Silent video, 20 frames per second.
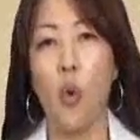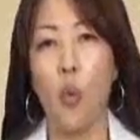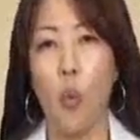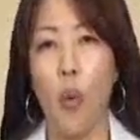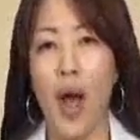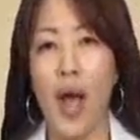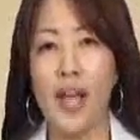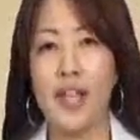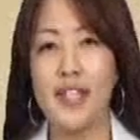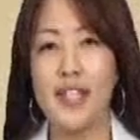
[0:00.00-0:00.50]

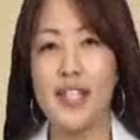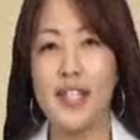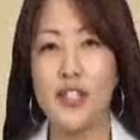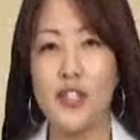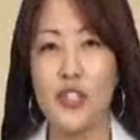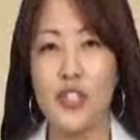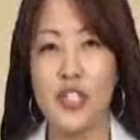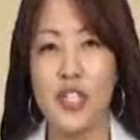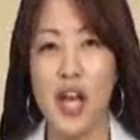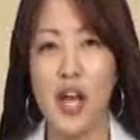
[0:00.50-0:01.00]
Why
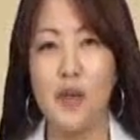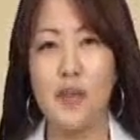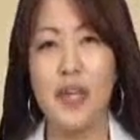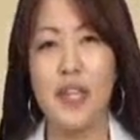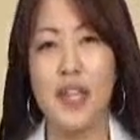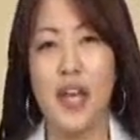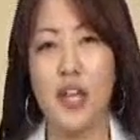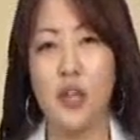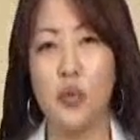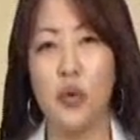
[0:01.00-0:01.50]
didn't you tell
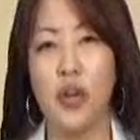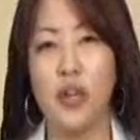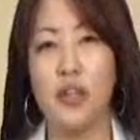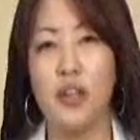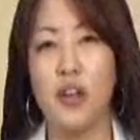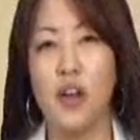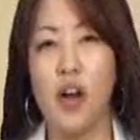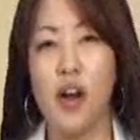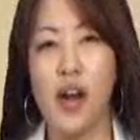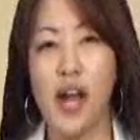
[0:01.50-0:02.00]
me that you were in
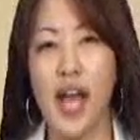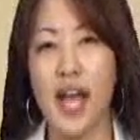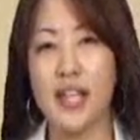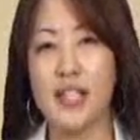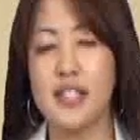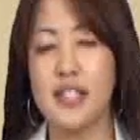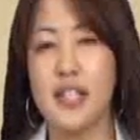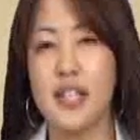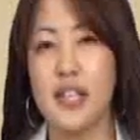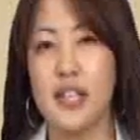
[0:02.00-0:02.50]
a car
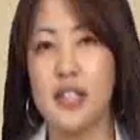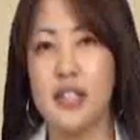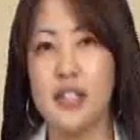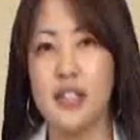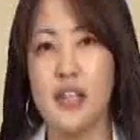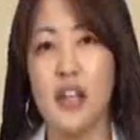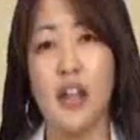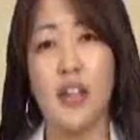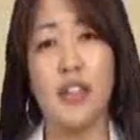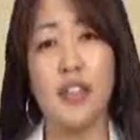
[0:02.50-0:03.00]

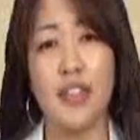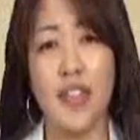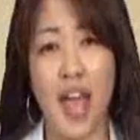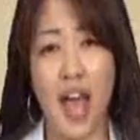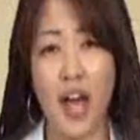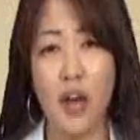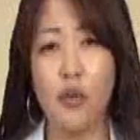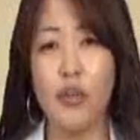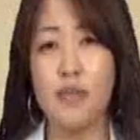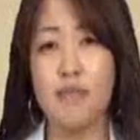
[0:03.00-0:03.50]
accident?
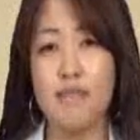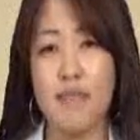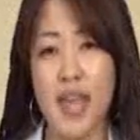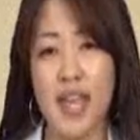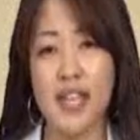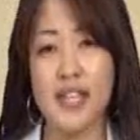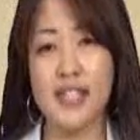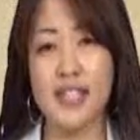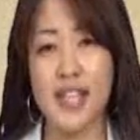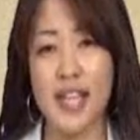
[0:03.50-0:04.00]
Now it
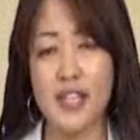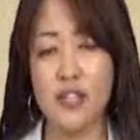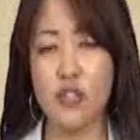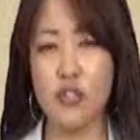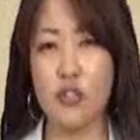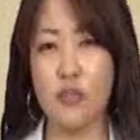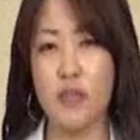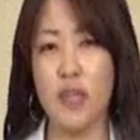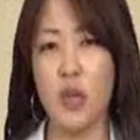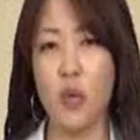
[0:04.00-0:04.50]
makes sense
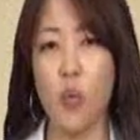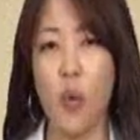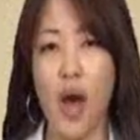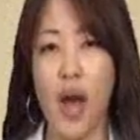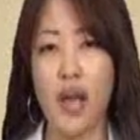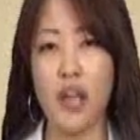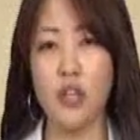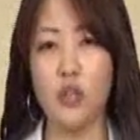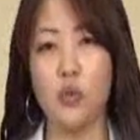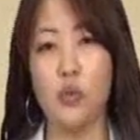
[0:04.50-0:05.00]
to me
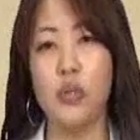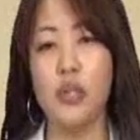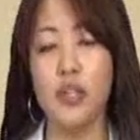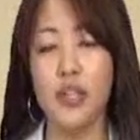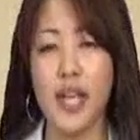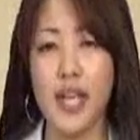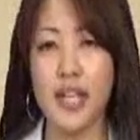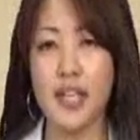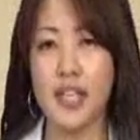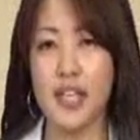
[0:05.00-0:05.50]
why you were
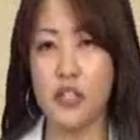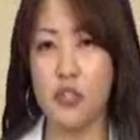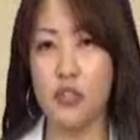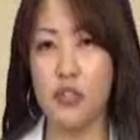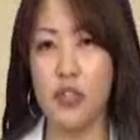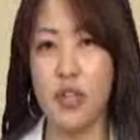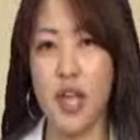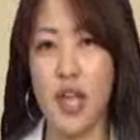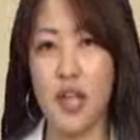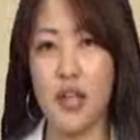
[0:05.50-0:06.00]
late
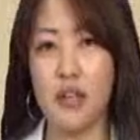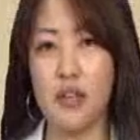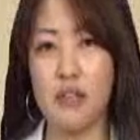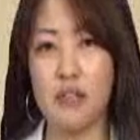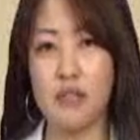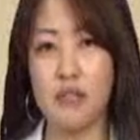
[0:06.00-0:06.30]
yesterday.